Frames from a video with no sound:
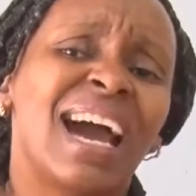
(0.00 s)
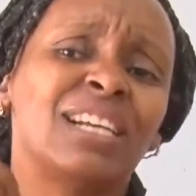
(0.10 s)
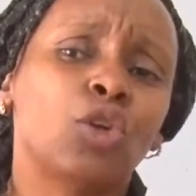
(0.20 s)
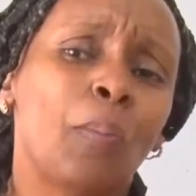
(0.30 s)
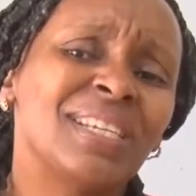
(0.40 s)

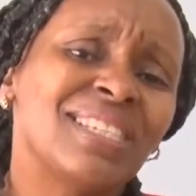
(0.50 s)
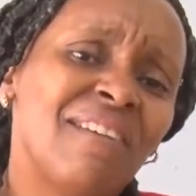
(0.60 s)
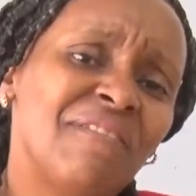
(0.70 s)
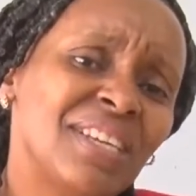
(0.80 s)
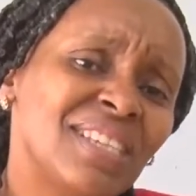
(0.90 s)
customer
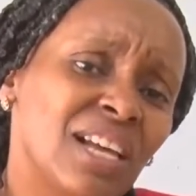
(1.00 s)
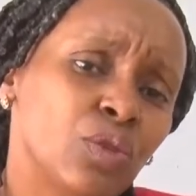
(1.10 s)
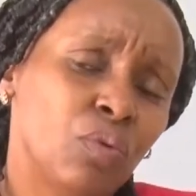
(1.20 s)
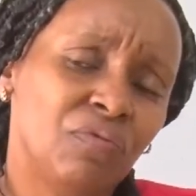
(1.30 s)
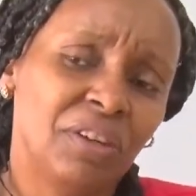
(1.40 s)
service, as
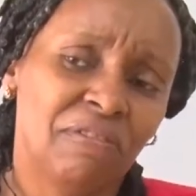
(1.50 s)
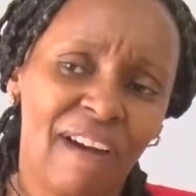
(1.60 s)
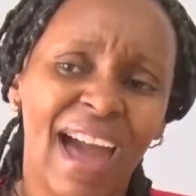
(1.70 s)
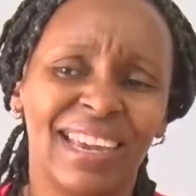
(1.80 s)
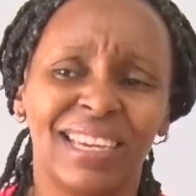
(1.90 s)
we
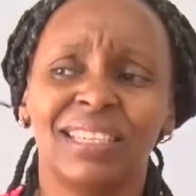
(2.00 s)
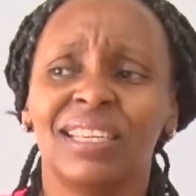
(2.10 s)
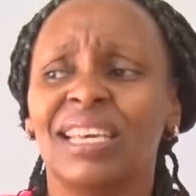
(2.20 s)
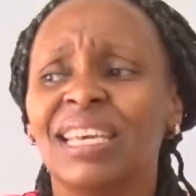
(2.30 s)
defined,